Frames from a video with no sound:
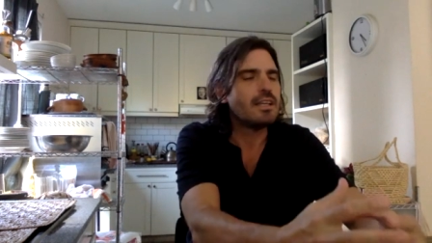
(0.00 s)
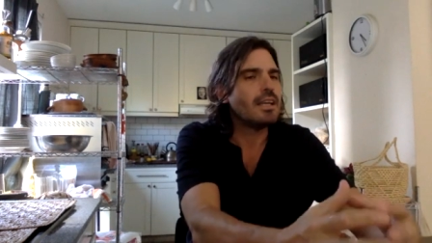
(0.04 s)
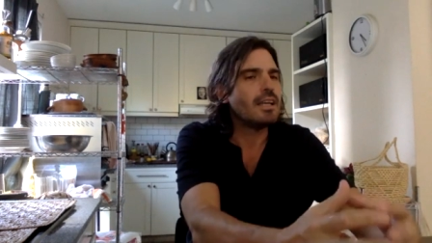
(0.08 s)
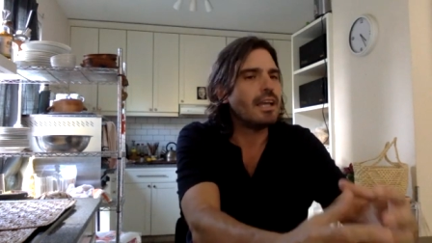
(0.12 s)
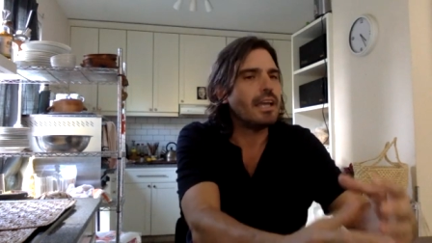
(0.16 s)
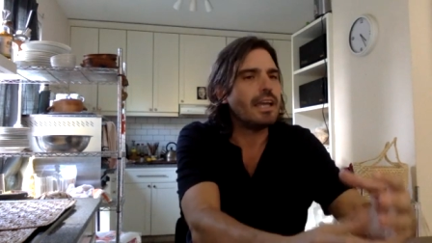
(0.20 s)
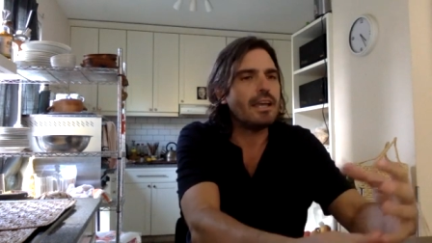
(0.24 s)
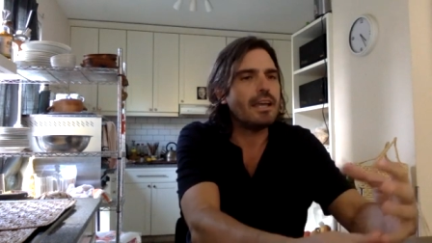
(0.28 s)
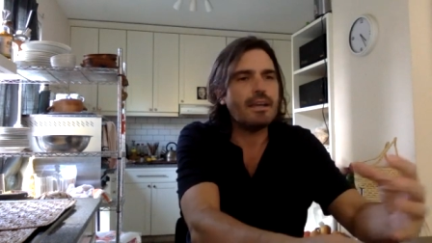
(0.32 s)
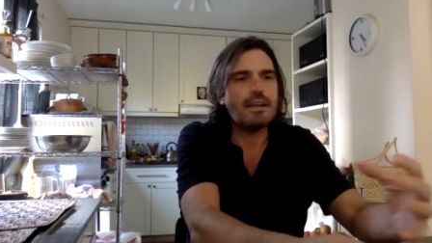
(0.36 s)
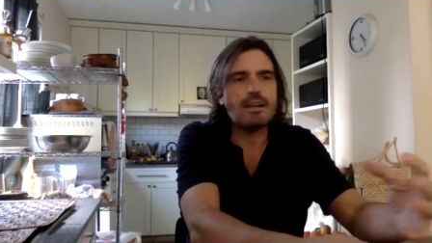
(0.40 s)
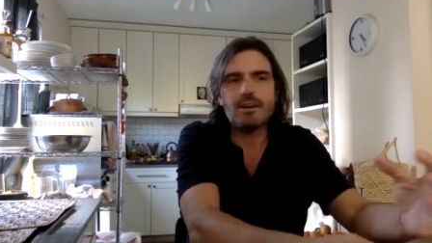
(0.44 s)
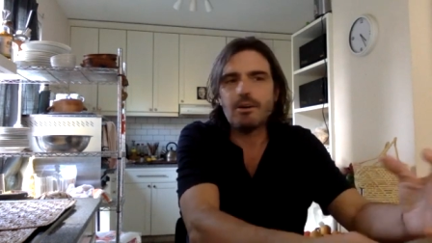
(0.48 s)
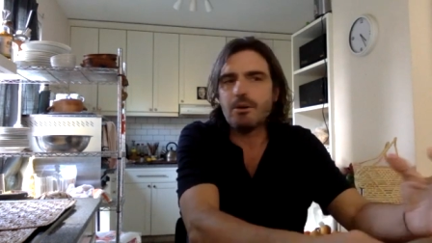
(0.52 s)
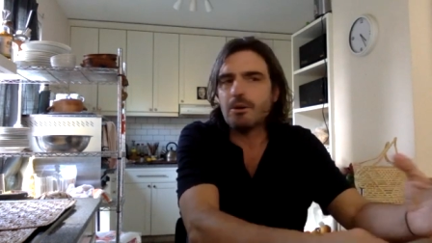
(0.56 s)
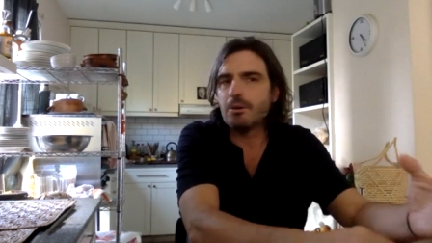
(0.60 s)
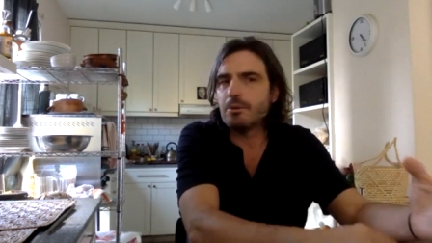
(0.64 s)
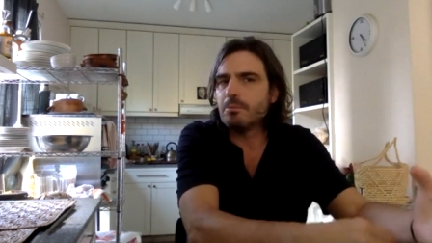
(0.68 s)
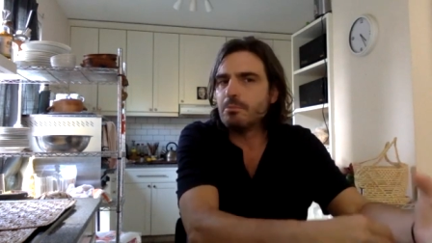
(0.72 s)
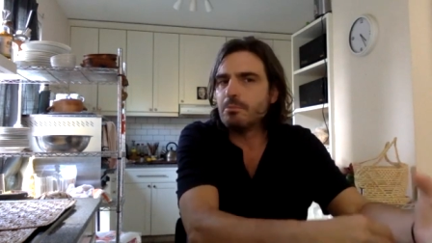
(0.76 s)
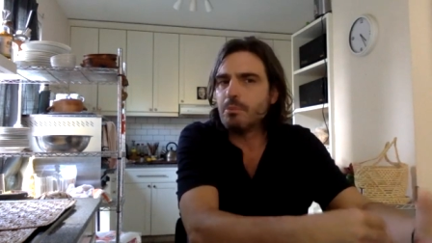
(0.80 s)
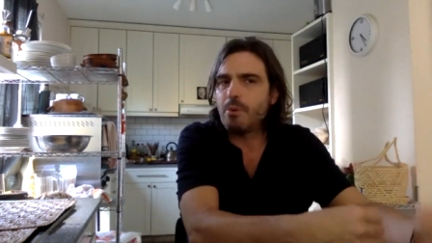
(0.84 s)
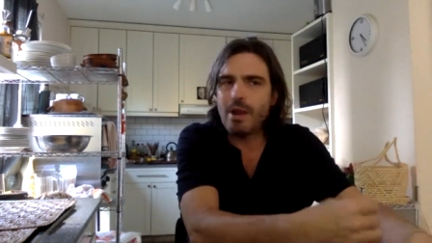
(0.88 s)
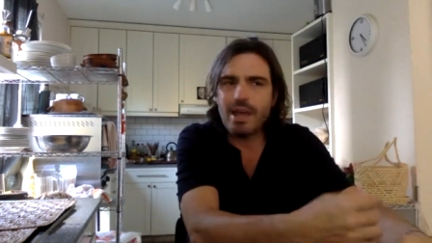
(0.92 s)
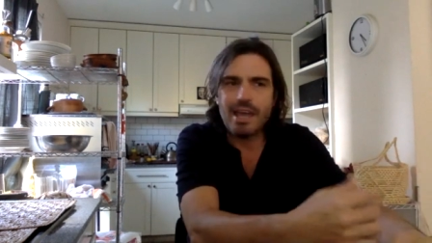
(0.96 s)
uh,
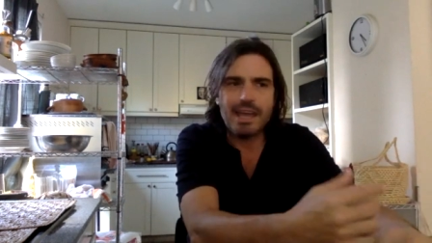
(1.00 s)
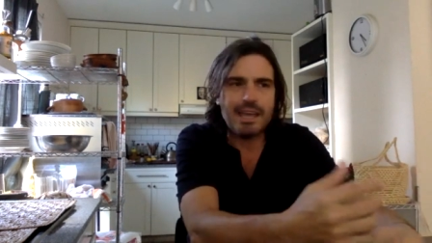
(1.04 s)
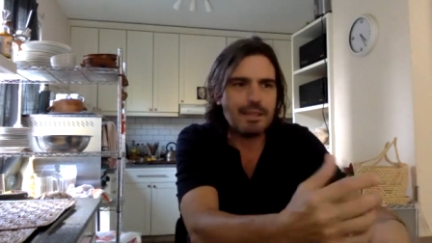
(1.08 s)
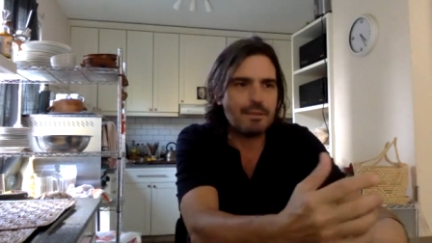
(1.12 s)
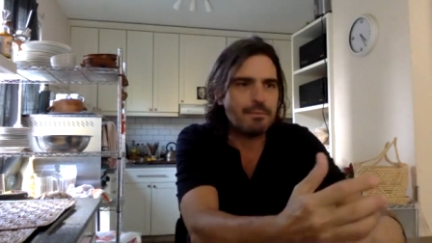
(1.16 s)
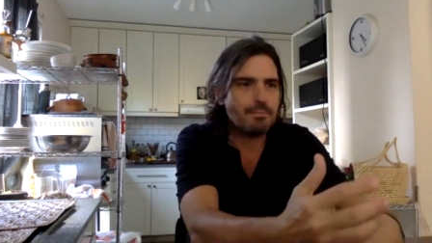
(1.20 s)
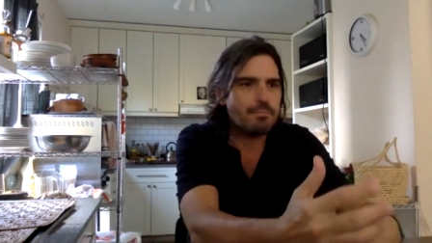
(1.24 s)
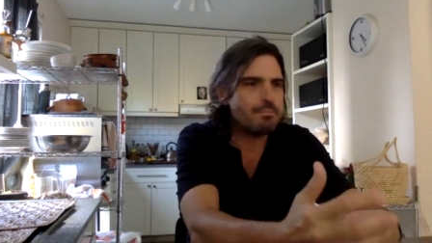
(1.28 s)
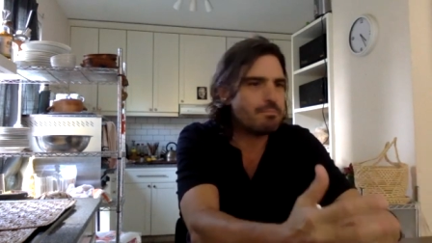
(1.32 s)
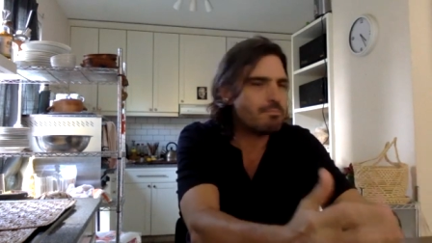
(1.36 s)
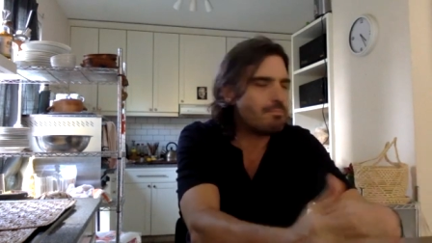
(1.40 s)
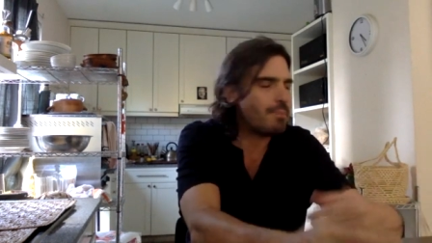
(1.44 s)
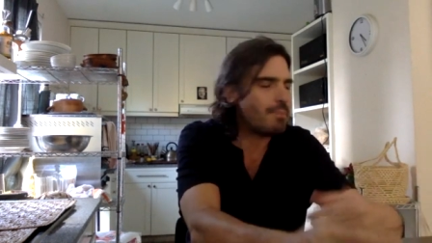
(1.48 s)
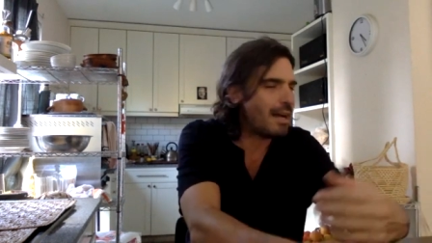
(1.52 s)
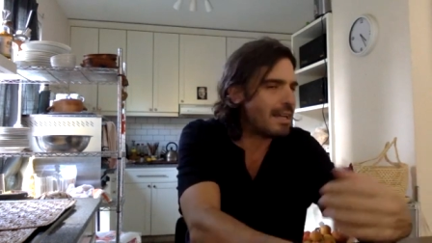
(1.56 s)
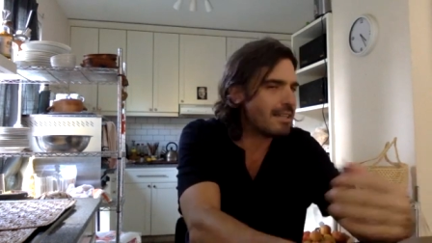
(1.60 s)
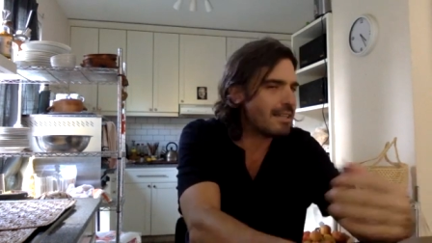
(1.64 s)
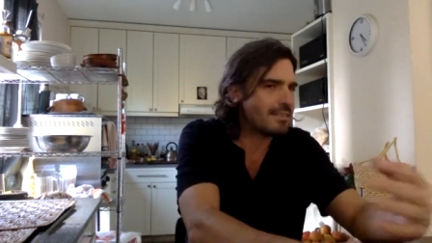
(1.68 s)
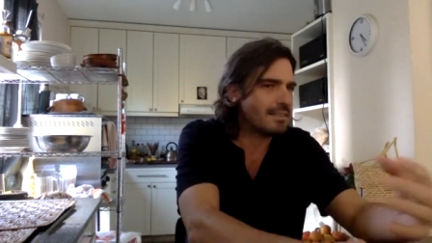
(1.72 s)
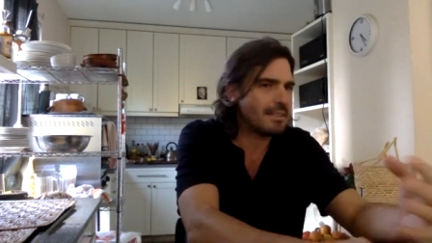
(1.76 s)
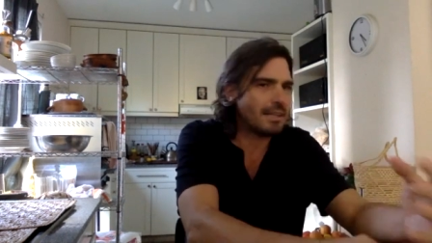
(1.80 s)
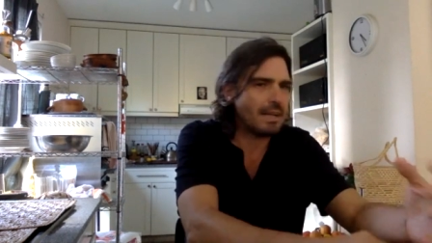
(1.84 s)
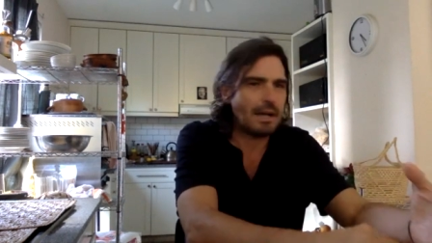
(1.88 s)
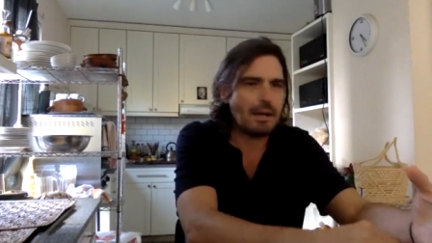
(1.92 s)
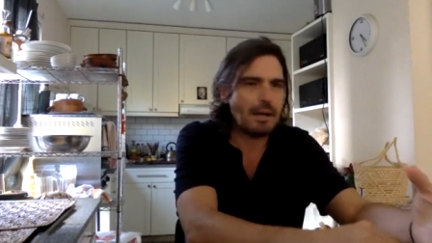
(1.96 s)
all bread,
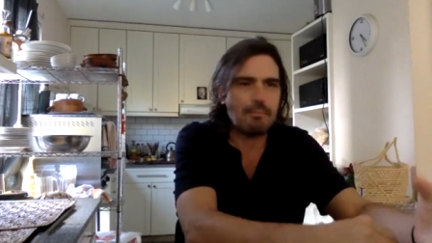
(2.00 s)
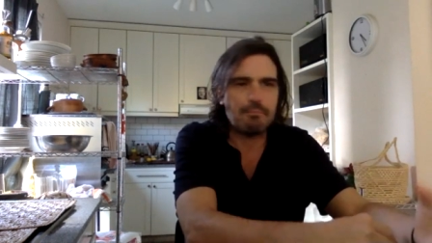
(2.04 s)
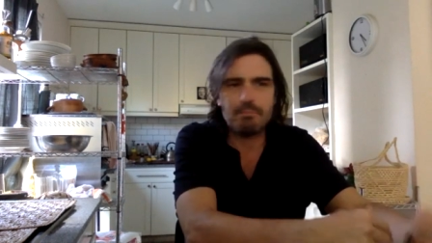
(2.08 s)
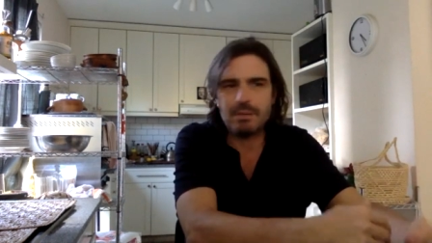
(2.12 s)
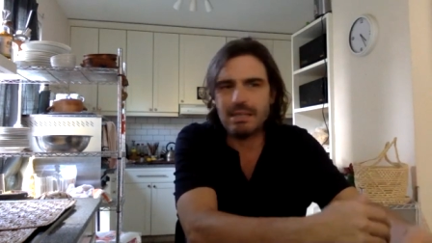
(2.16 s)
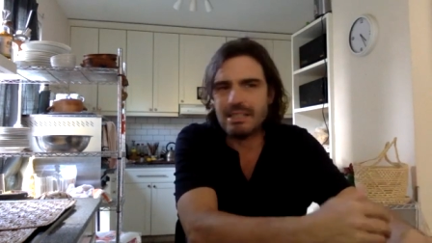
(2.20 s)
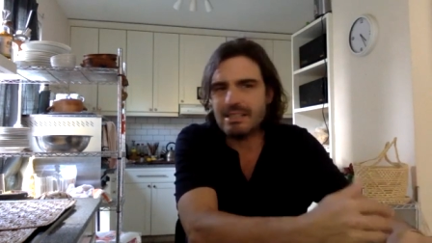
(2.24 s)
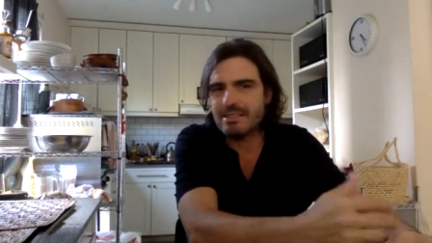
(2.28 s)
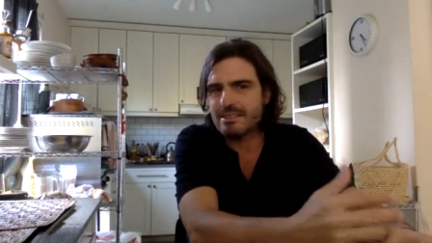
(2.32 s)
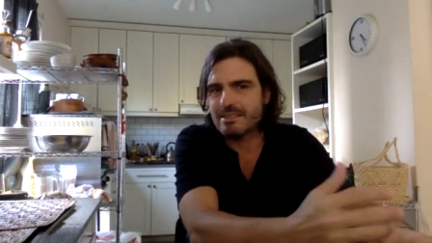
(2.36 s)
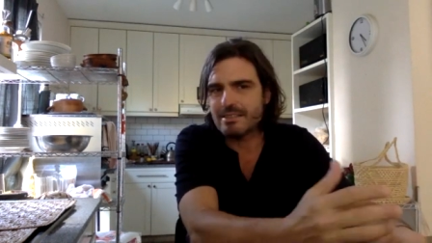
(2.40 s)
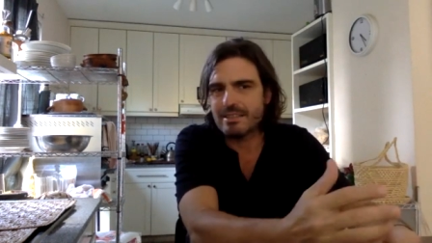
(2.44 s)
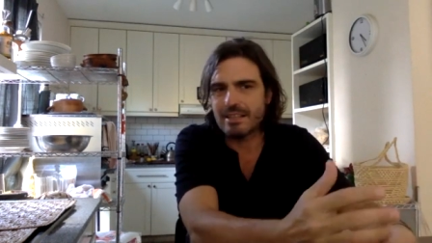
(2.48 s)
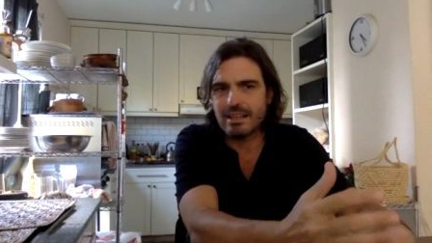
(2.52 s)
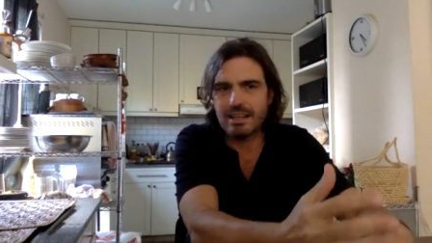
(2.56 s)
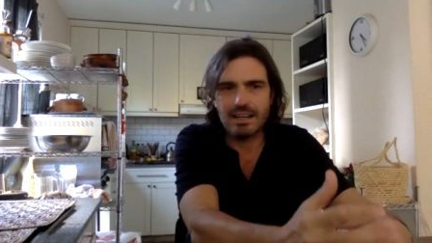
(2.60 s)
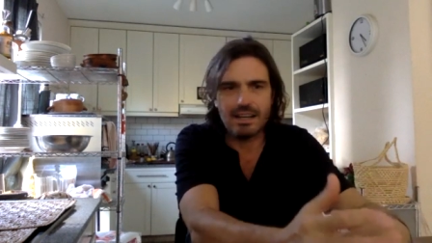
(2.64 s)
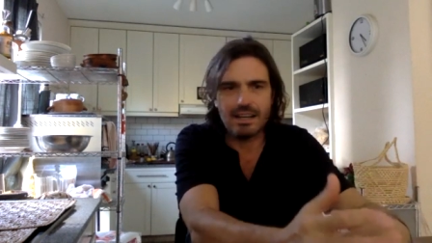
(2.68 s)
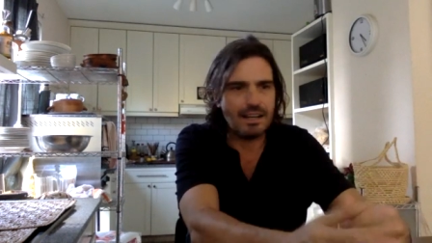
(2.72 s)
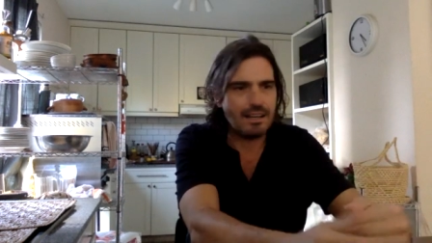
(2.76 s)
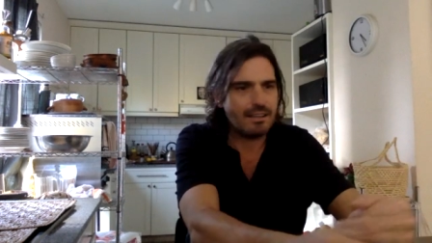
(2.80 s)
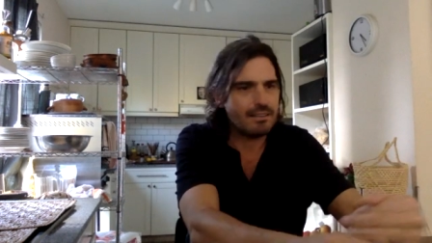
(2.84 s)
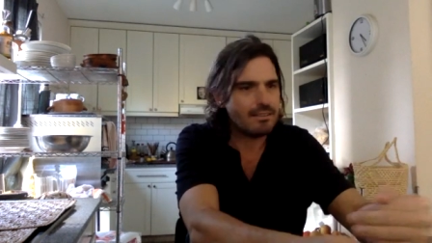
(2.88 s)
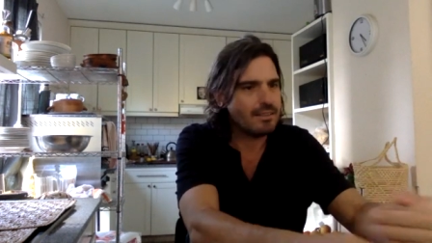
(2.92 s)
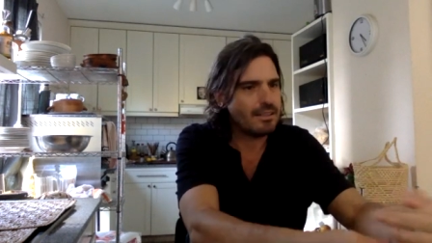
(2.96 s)
pasta,
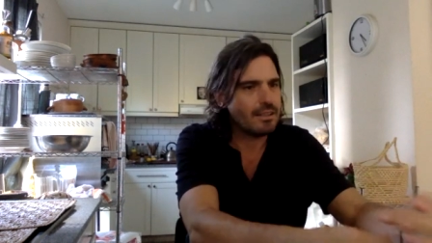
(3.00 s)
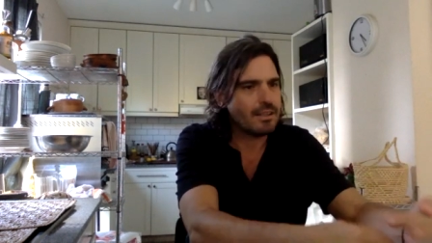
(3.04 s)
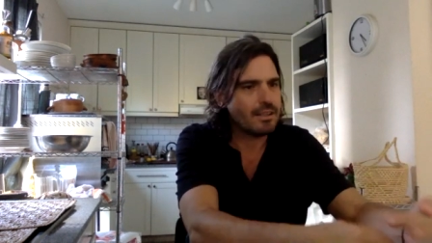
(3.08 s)
pizza,